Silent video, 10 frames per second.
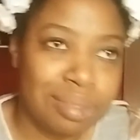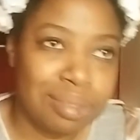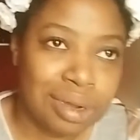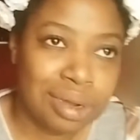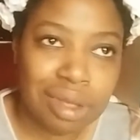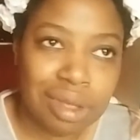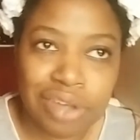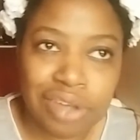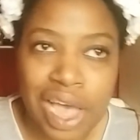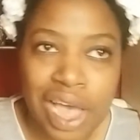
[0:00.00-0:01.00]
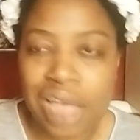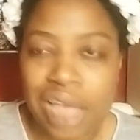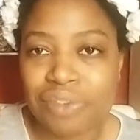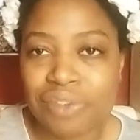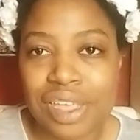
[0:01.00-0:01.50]
their other
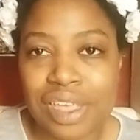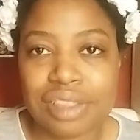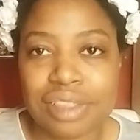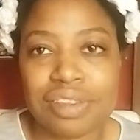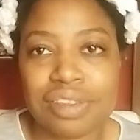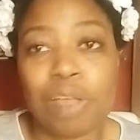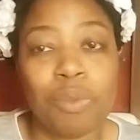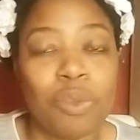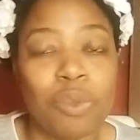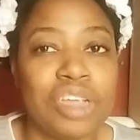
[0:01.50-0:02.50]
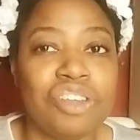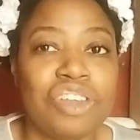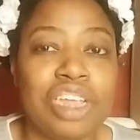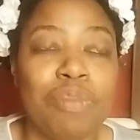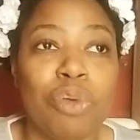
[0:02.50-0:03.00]
half in some way,
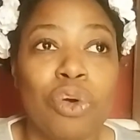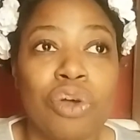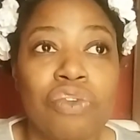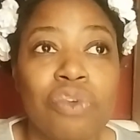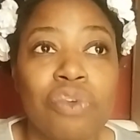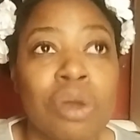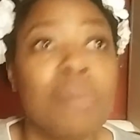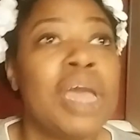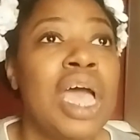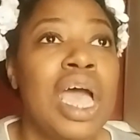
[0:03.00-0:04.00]
shape, or form.